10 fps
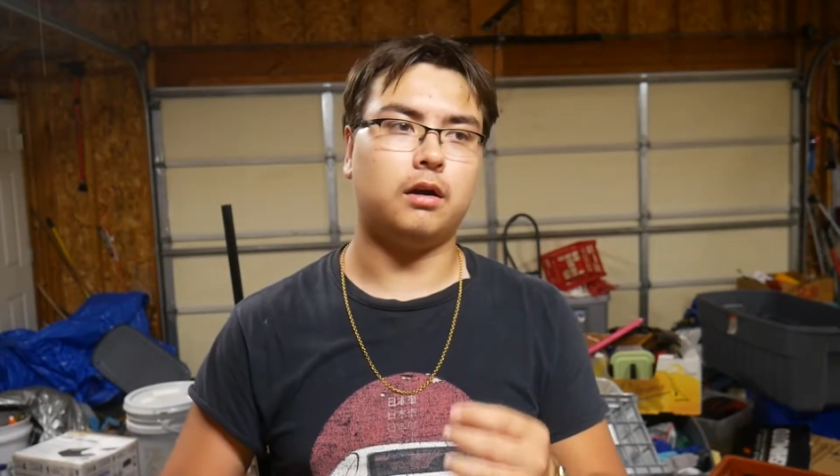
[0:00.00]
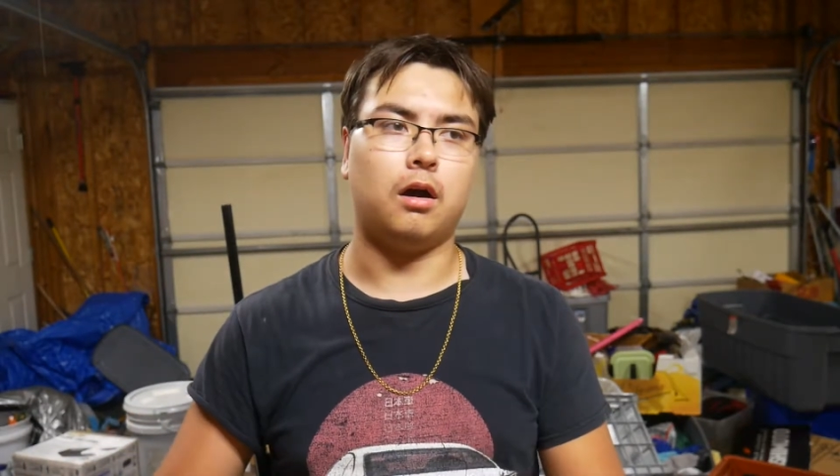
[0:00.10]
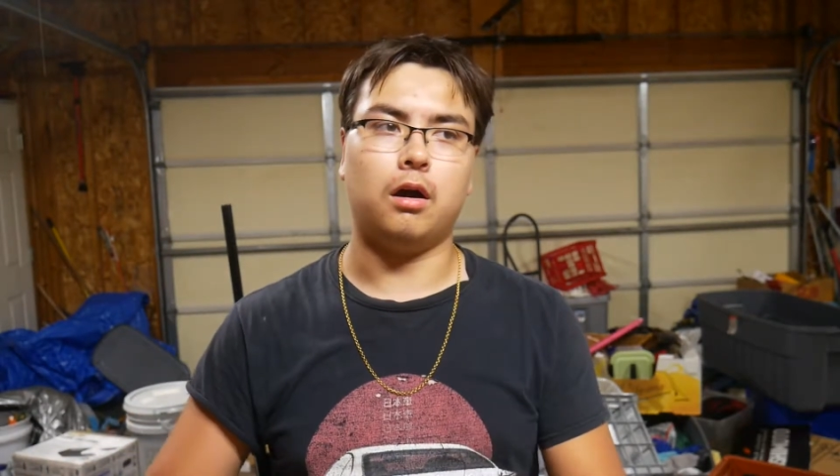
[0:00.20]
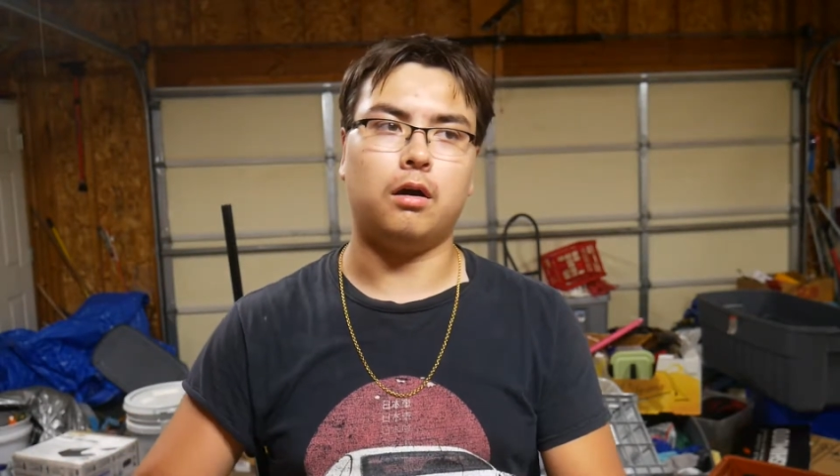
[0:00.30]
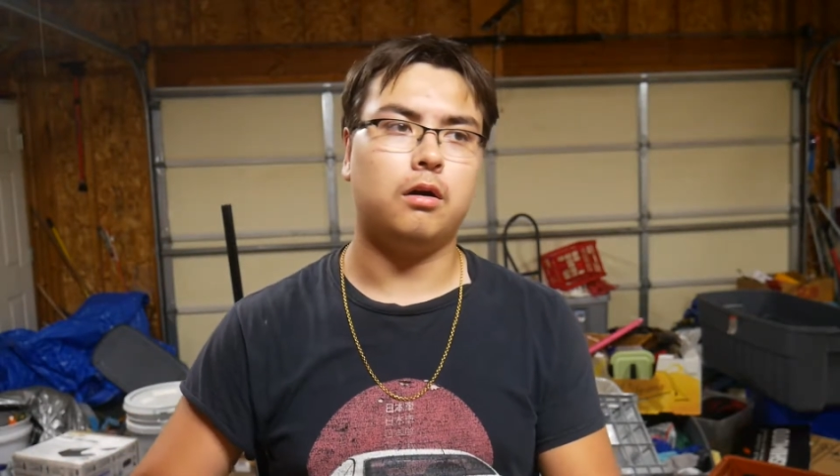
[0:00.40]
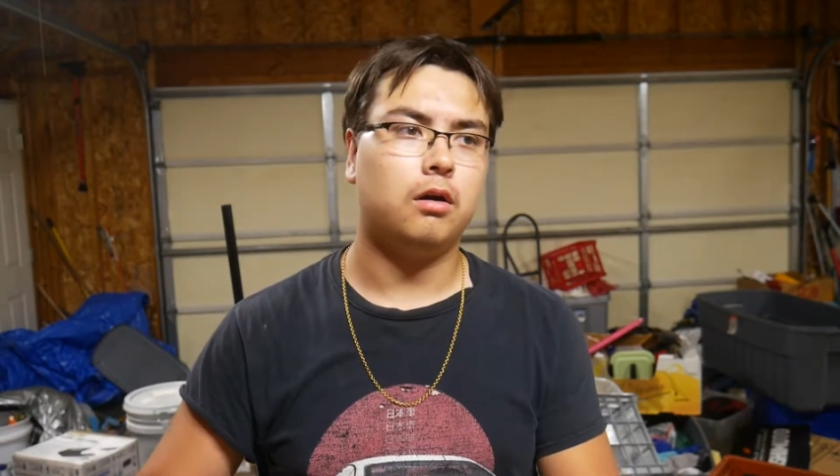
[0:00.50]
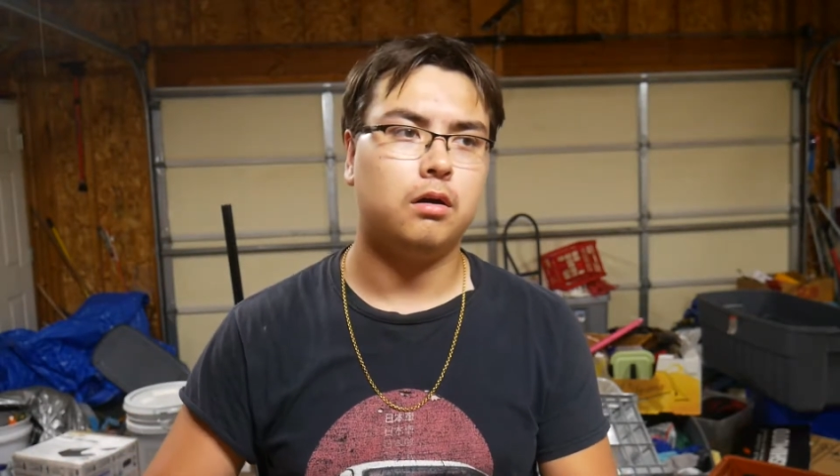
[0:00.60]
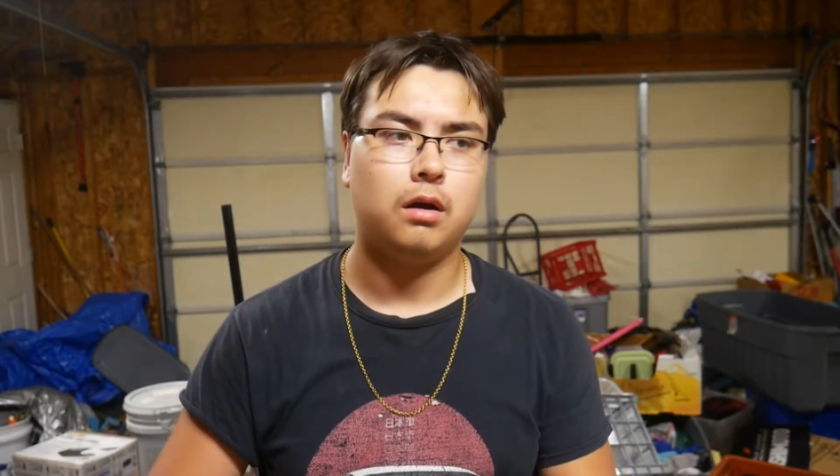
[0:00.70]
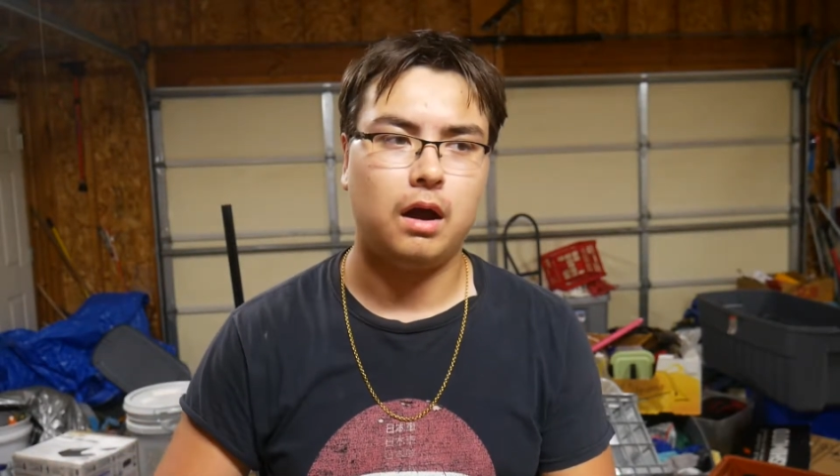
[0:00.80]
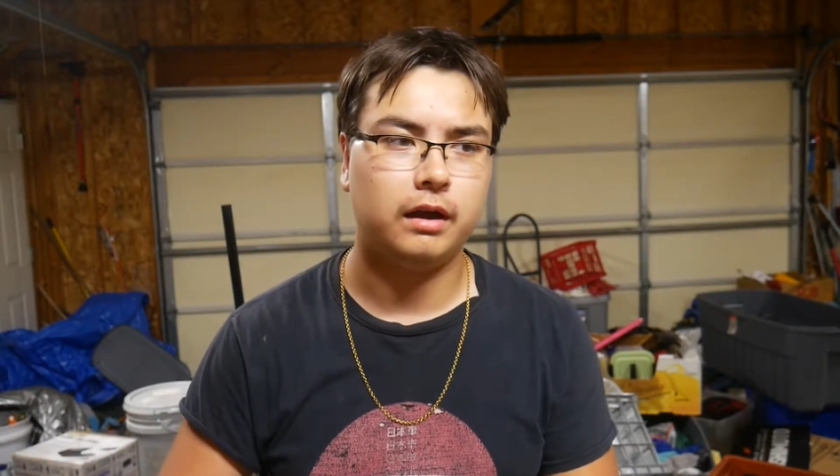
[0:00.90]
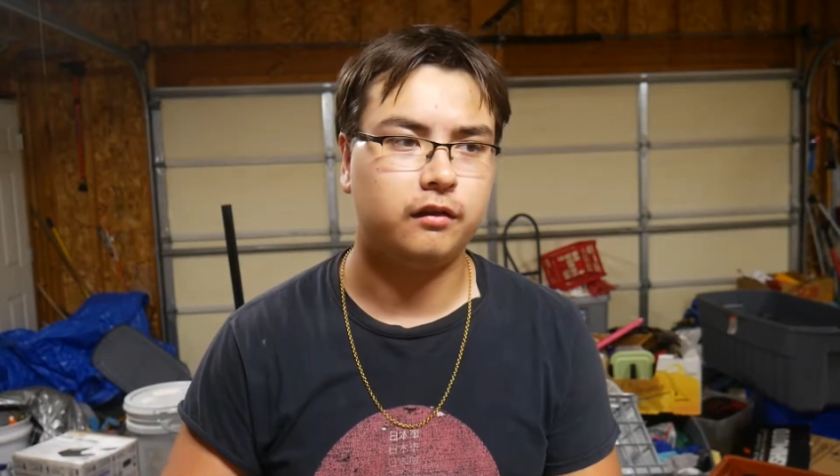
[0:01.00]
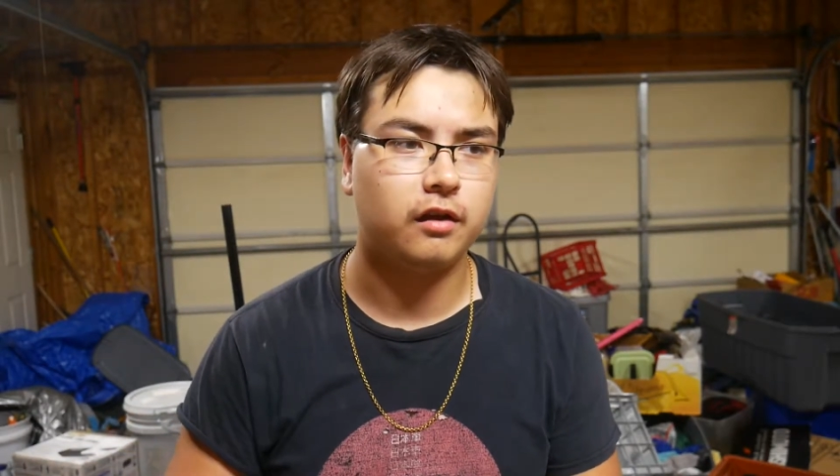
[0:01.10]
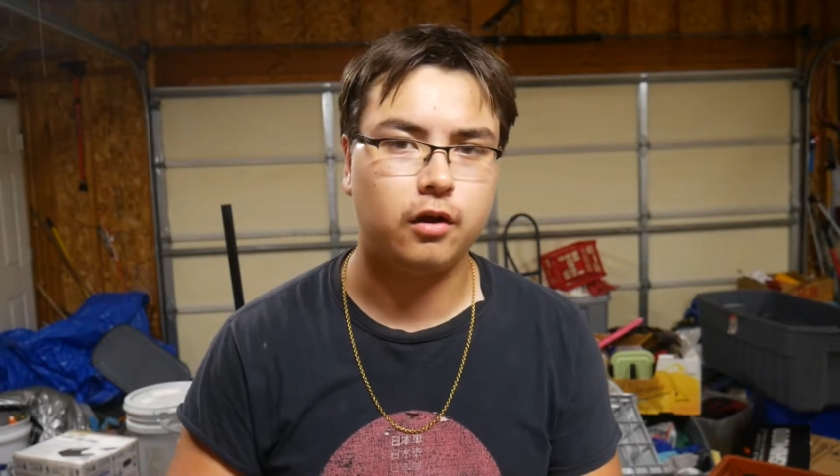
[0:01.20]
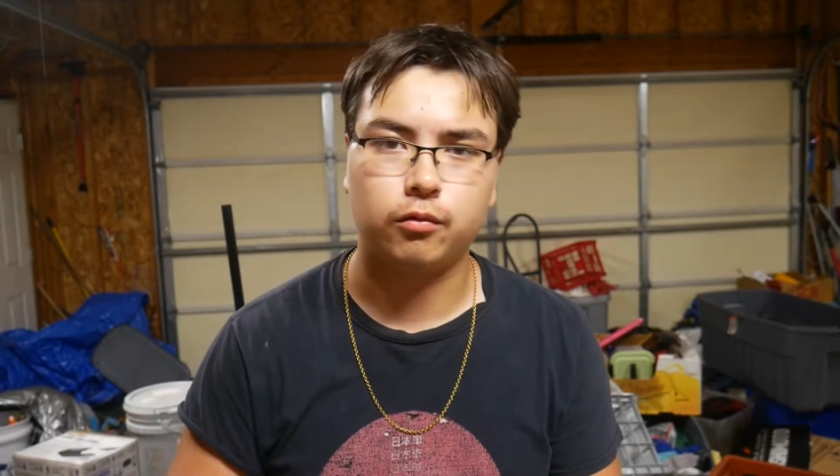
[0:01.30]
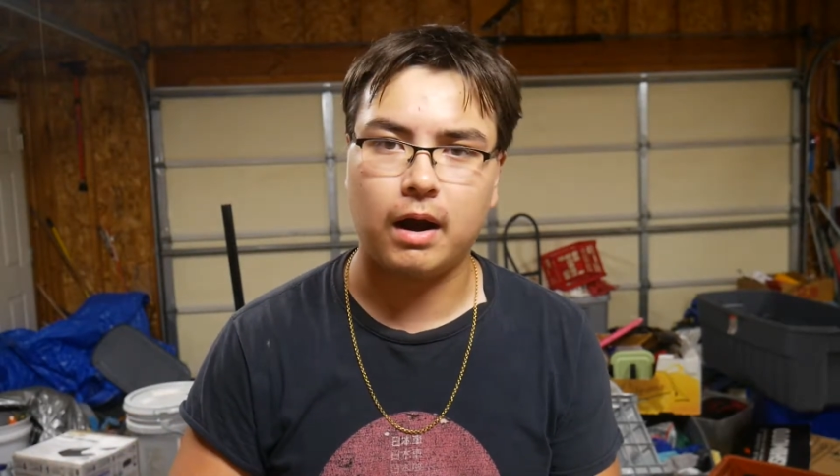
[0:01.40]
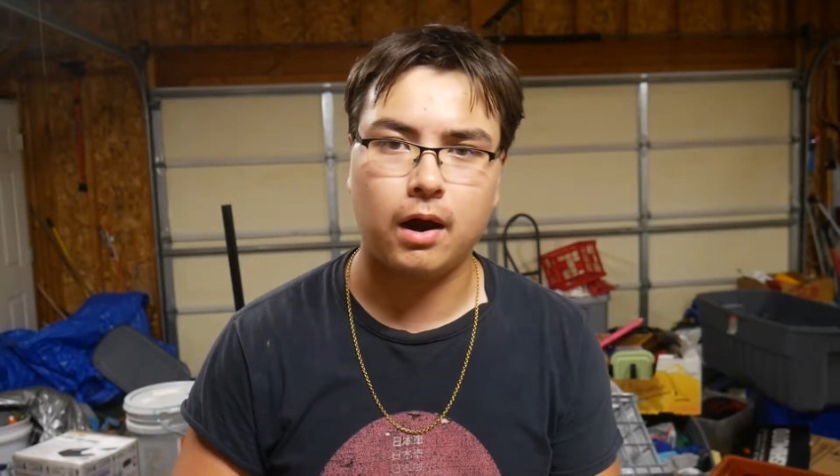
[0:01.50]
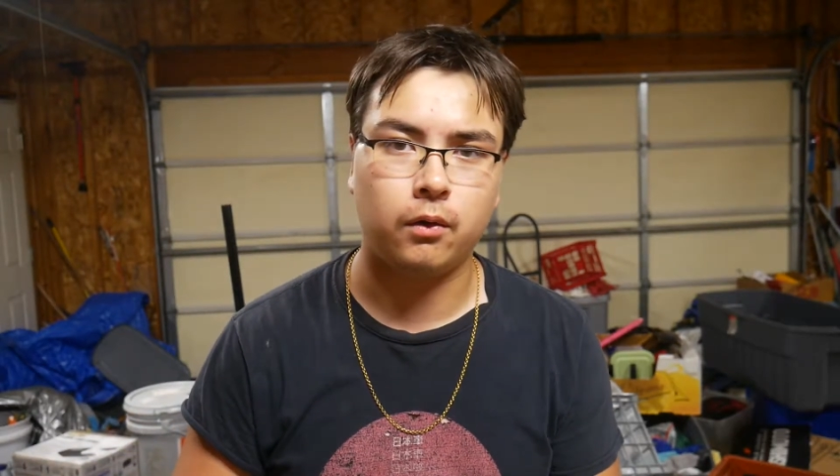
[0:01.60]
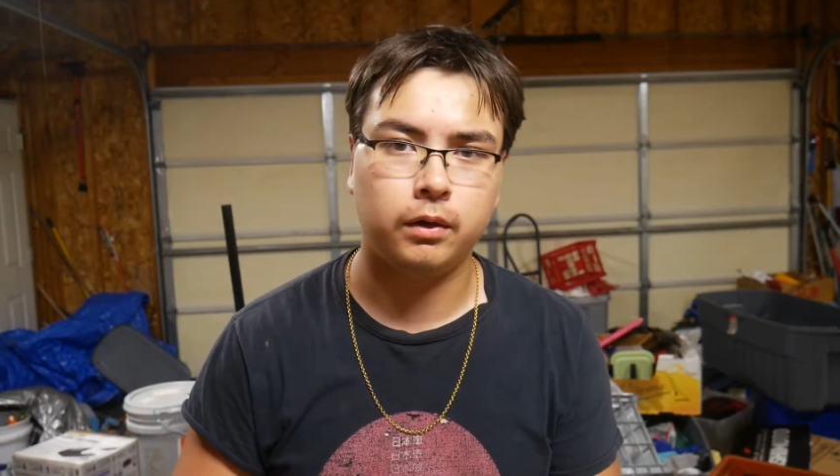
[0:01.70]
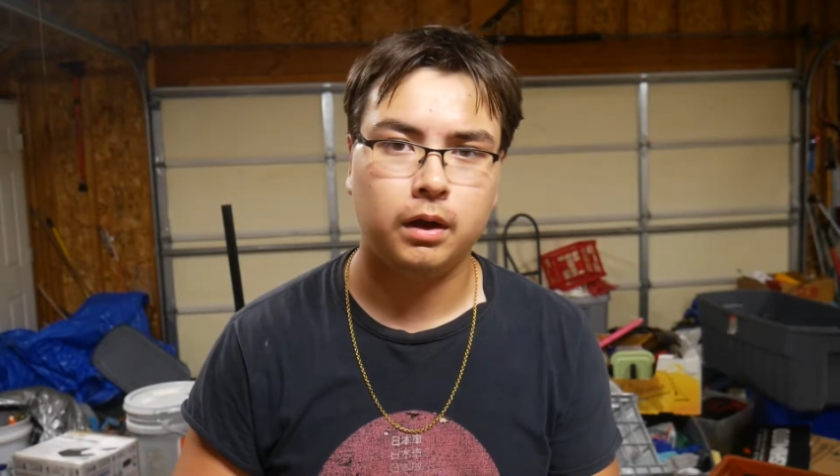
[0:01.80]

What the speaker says: I'd say around